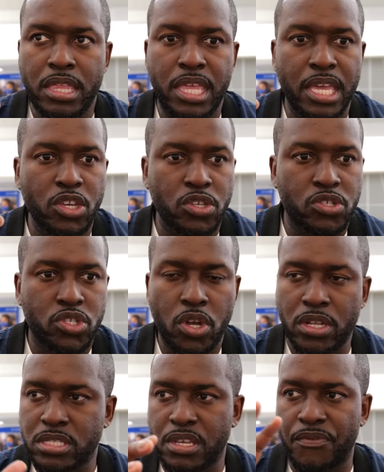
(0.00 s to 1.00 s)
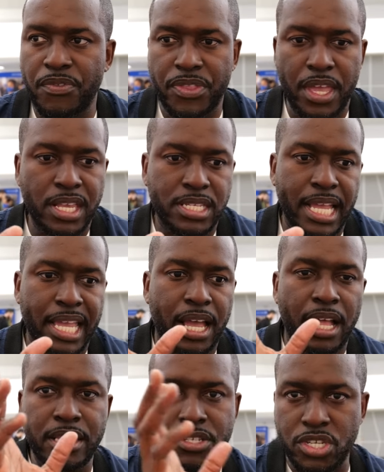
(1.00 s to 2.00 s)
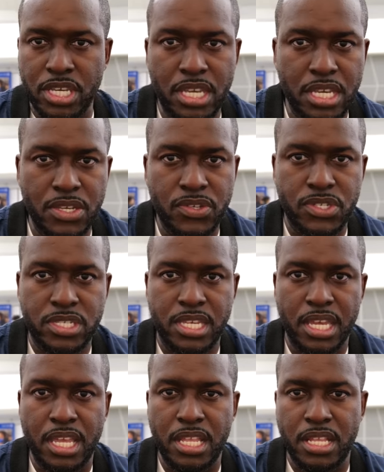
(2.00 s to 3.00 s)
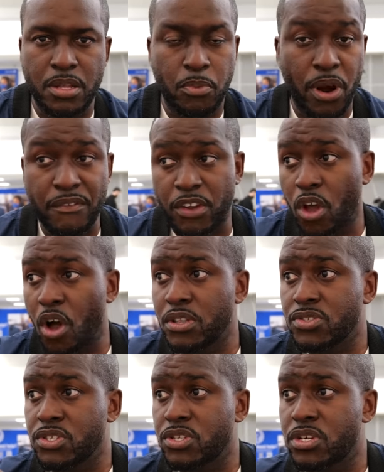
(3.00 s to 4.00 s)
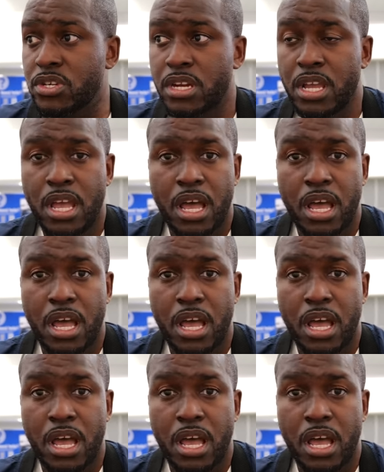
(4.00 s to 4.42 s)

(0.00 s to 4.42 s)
they shot different things like Alicia Keys singing in a private concert.